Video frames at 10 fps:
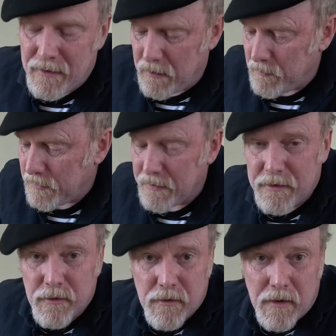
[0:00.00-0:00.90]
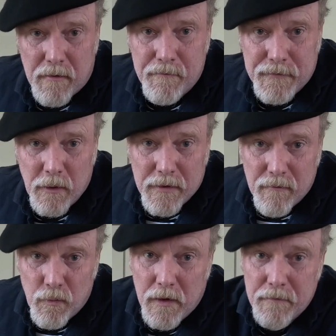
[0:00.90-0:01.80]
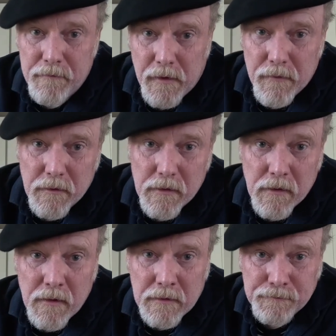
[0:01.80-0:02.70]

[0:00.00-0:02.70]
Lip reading: I only have one of the little